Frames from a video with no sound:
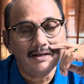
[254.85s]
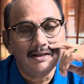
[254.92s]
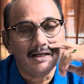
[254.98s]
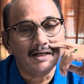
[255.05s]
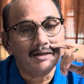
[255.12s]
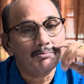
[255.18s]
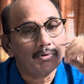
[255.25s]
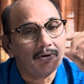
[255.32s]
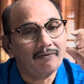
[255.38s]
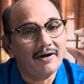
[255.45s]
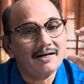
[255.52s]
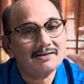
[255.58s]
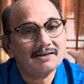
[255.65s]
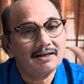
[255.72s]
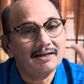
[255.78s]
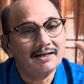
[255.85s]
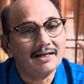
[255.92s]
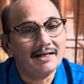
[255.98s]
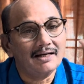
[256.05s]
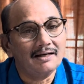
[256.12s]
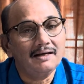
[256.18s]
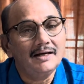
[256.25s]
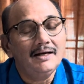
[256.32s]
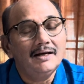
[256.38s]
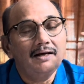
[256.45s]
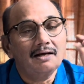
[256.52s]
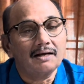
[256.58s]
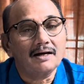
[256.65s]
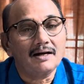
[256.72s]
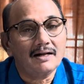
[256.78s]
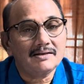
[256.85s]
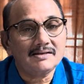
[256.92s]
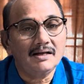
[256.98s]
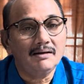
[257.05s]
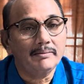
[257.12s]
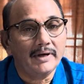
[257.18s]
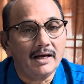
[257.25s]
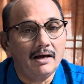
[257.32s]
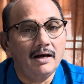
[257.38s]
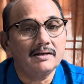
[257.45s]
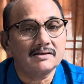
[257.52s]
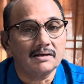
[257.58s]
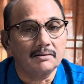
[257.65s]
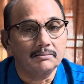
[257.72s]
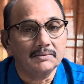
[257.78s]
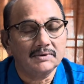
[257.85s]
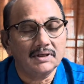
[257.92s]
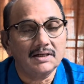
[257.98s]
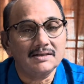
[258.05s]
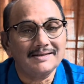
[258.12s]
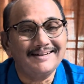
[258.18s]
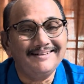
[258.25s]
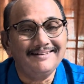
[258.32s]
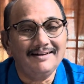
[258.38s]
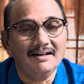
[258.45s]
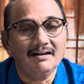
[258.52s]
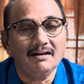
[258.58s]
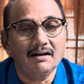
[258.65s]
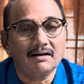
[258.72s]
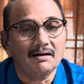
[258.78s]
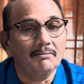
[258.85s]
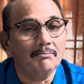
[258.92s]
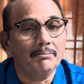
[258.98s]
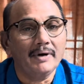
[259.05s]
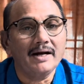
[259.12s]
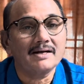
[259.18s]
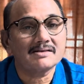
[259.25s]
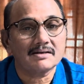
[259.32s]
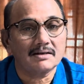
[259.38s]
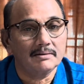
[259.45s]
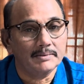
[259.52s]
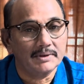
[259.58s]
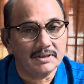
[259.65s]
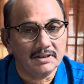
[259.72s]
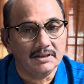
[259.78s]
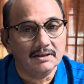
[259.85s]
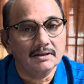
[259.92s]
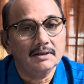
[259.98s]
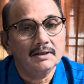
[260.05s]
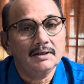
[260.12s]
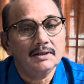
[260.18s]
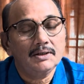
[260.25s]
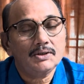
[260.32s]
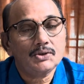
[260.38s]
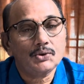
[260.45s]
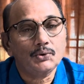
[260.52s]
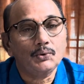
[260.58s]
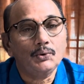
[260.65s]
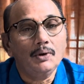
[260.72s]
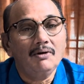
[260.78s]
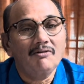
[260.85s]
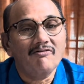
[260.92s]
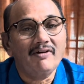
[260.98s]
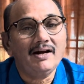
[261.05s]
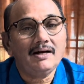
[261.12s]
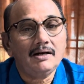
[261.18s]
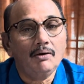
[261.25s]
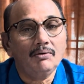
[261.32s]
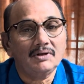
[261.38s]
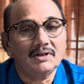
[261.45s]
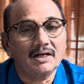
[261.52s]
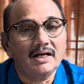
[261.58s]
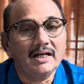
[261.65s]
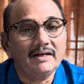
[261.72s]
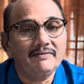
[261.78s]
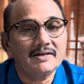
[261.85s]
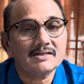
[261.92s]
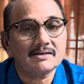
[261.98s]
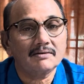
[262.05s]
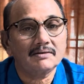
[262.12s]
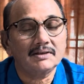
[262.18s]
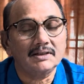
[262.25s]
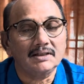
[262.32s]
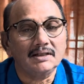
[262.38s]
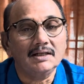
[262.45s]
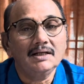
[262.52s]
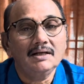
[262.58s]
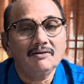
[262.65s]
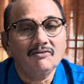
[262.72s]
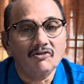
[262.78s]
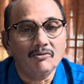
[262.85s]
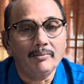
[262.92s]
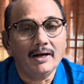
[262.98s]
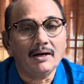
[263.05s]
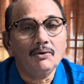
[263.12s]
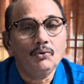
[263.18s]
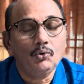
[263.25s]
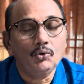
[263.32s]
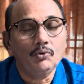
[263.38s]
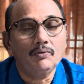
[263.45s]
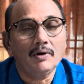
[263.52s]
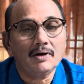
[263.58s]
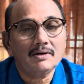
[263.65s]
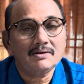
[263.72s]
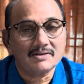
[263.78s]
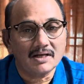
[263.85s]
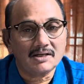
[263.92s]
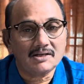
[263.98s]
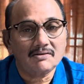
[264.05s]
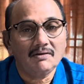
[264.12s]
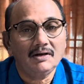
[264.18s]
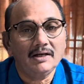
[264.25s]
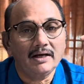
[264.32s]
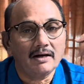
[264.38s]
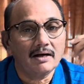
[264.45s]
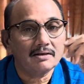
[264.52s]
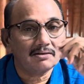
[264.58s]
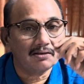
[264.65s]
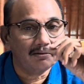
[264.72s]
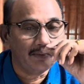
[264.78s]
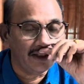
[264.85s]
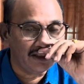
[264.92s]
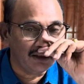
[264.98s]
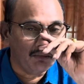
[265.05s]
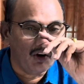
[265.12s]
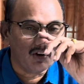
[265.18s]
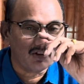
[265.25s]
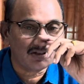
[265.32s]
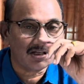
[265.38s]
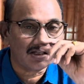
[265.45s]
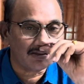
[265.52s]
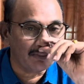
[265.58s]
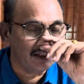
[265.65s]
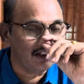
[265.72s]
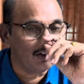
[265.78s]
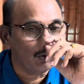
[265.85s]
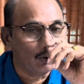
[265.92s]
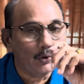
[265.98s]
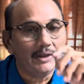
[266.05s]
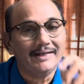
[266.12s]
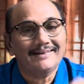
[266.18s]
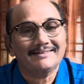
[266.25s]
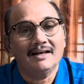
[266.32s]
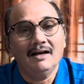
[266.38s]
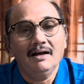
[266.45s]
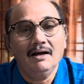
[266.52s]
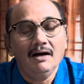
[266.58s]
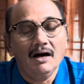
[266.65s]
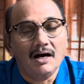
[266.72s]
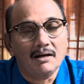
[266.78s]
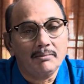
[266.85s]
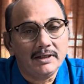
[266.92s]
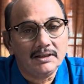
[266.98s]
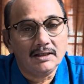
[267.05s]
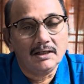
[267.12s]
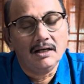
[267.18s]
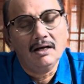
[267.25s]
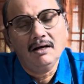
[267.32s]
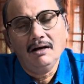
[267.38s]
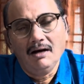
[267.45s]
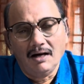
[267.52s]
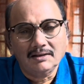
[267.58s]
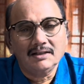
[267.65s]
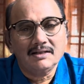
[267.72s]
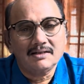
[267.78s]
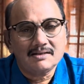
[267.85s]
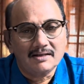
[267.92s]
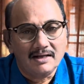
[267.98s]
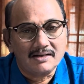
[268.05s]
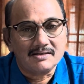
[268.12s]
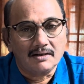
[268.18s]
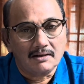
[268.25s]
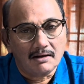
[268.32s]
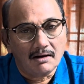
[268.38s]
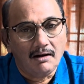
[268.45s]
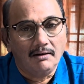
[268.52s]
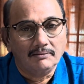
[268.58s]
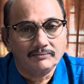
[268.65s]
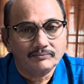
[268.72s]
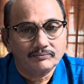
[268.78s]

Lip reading: It provides a redressal mechanism, that is internal complaints committee, to vent out the grievance of the women who are sexually harassed by the bosses, by the colleagues, or by the others, etc.